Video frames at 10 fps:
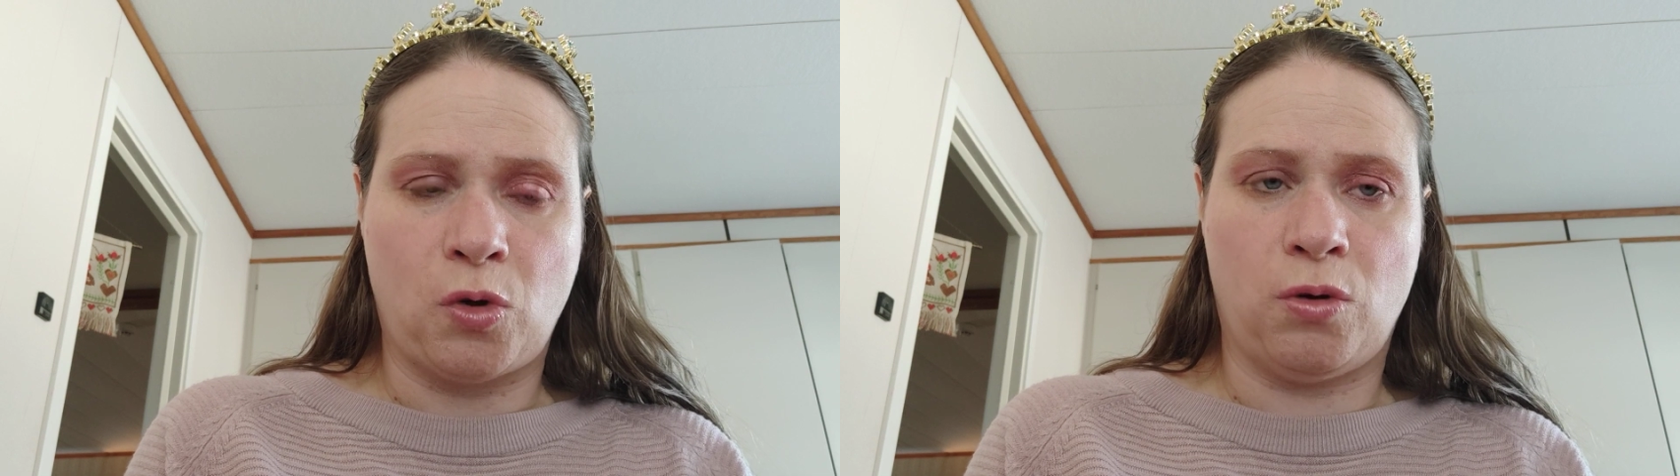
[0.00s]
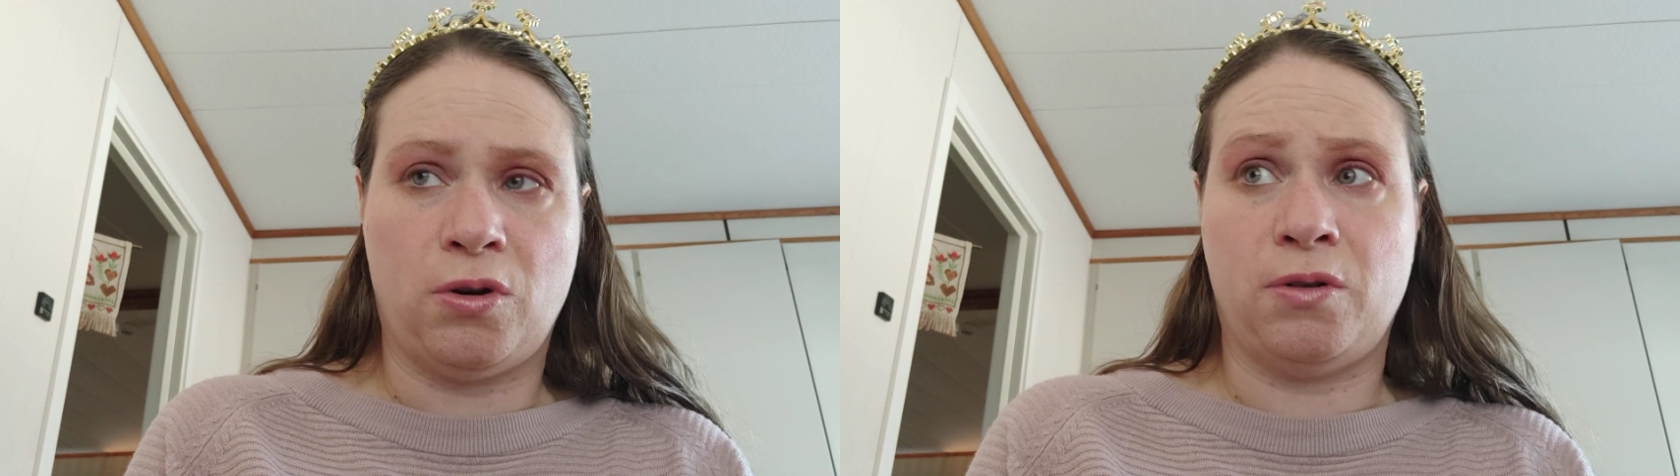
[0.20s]

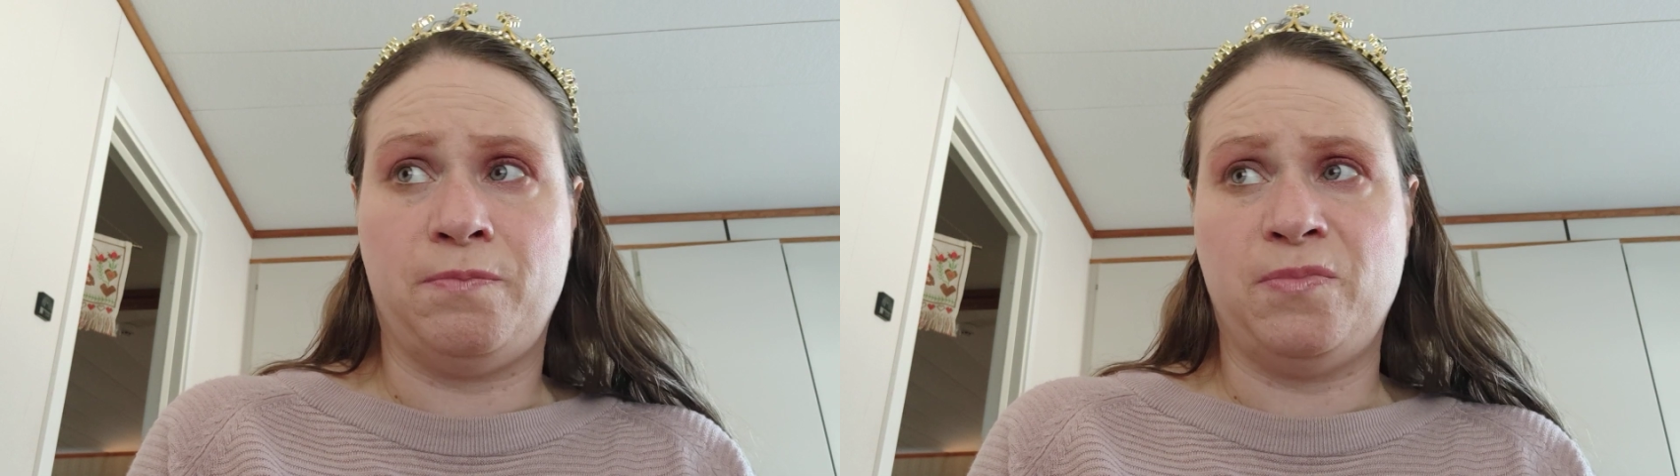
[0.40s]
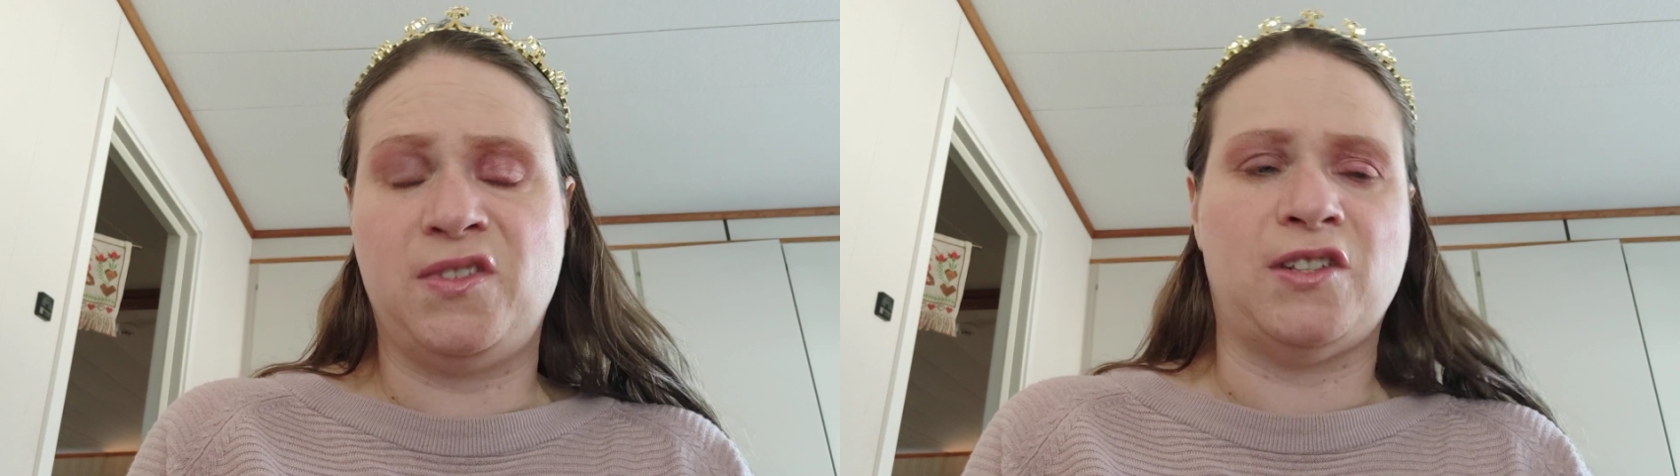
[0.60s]

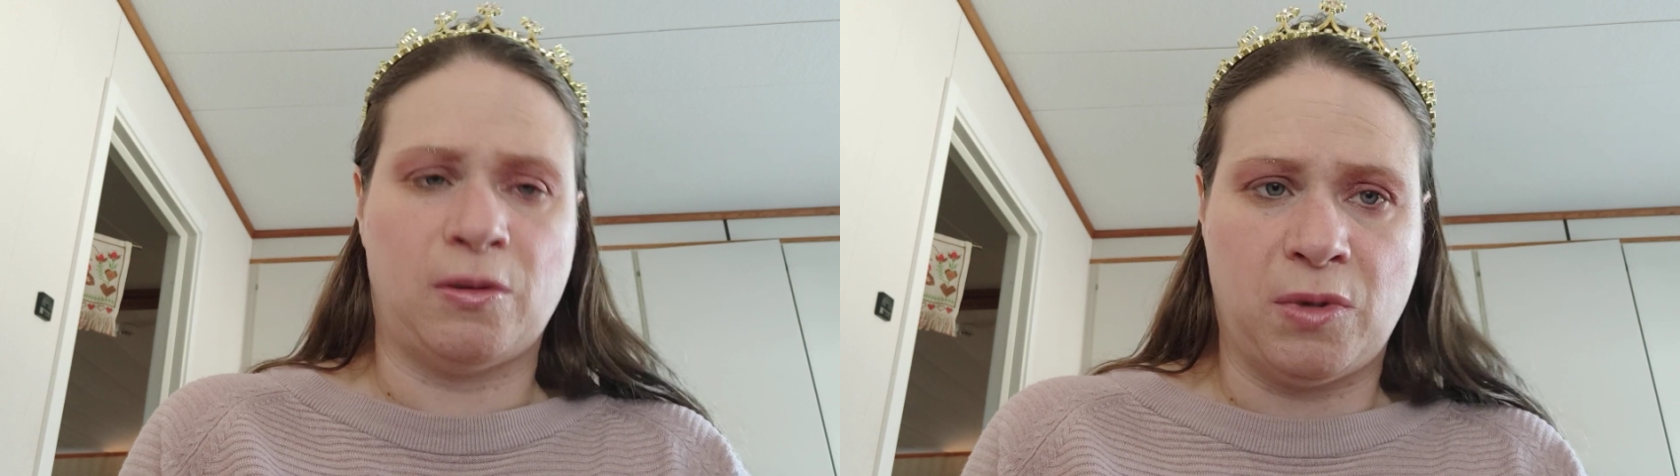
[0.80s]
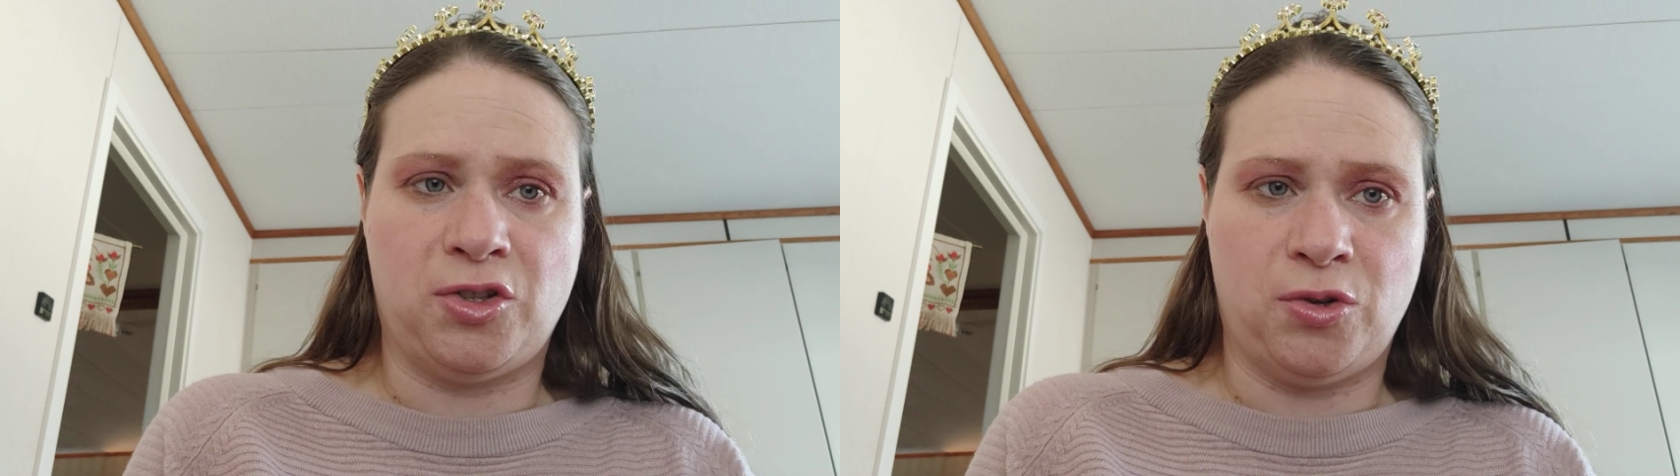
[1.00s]
or
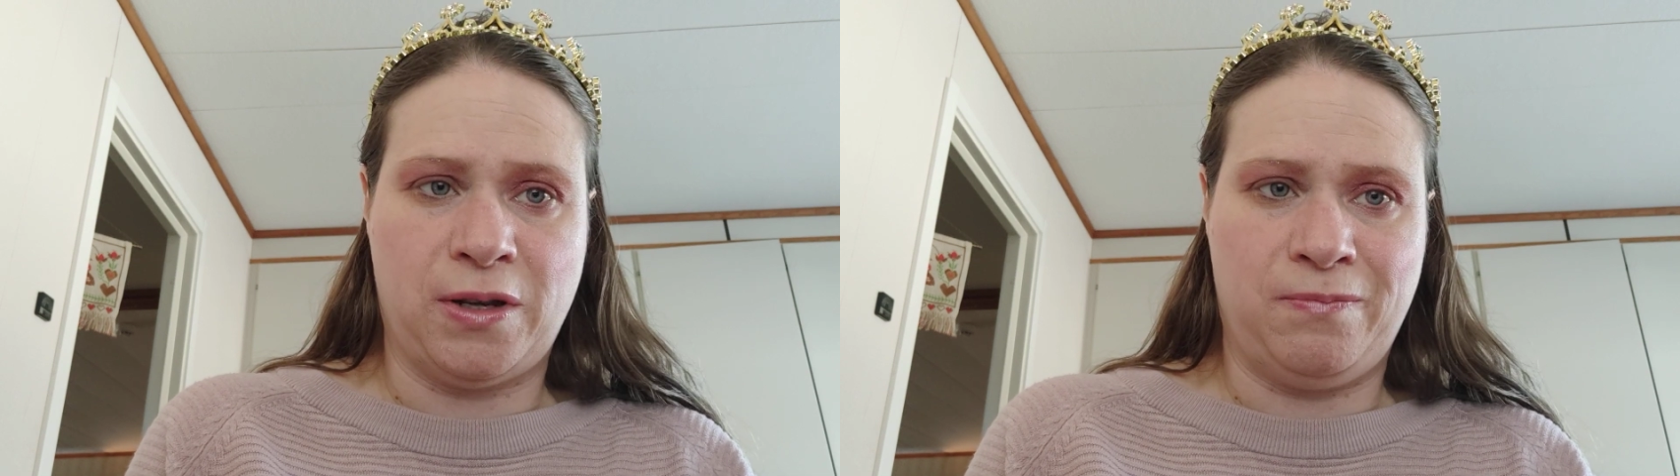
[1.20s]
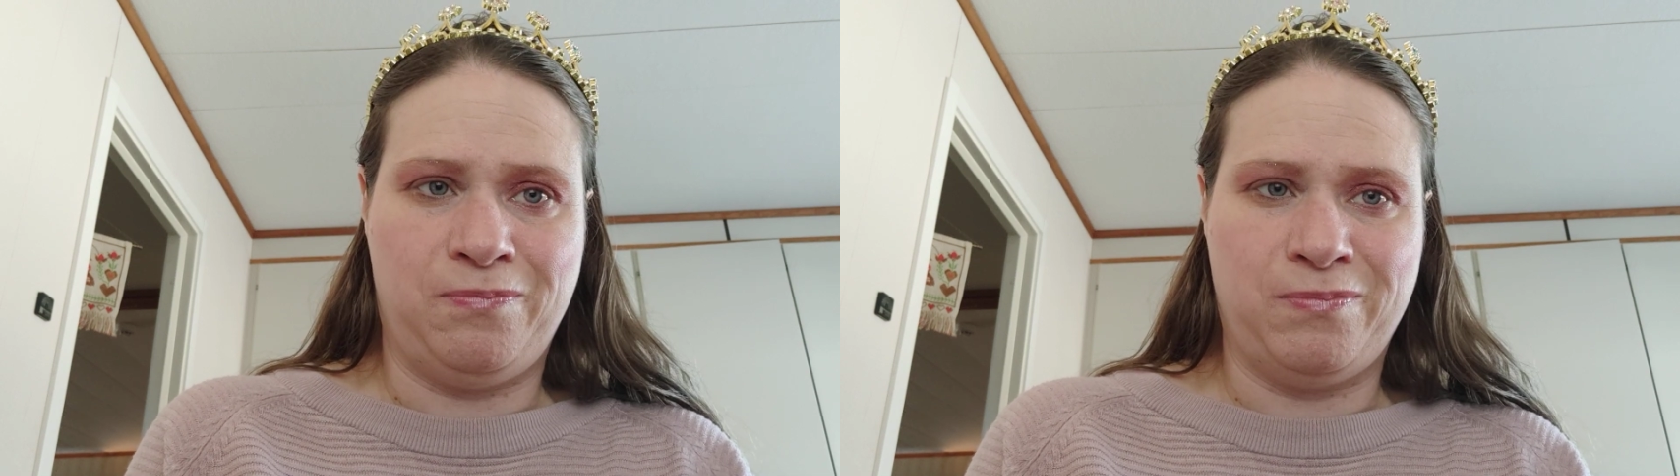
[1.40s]
stigma to
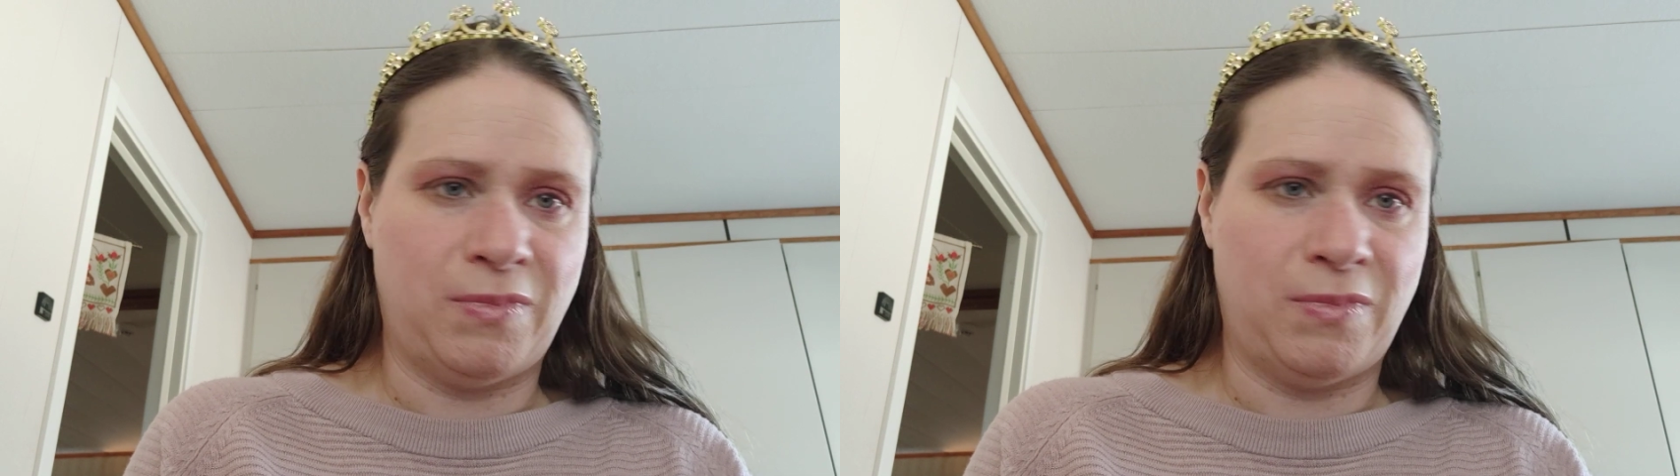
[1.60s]
it.